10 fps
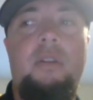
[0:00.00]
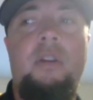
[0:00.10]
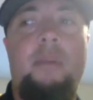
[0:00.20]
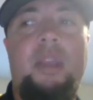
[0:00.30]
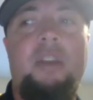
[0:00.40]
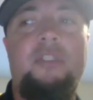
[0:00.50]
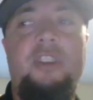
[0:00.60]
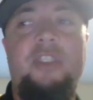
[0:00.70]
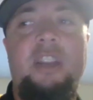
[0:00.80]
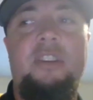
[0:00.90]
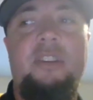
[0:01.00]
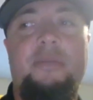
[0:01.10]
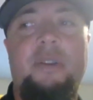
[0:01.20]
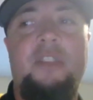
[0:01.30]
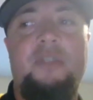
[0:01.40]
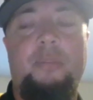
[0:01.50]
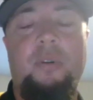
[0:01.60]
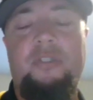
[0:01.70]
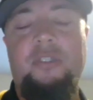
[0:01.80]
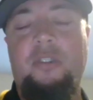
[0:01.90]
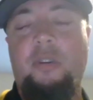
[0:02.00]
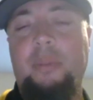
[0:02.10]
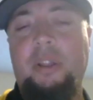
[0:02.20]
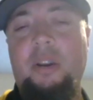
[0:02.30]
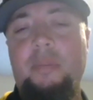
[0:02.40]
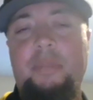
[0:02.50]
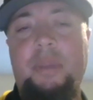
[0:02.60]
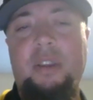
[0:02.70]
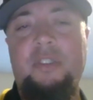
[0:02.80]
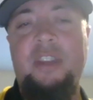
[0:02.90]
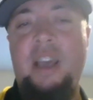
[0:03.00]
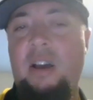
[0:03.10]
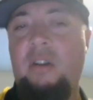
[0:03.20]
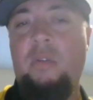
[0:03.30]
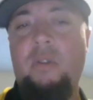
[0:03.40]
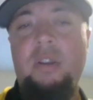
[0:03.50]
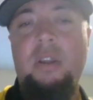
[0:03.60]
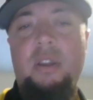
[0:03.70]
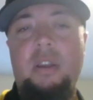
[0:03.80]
not because he's any different as a person or a player, but because now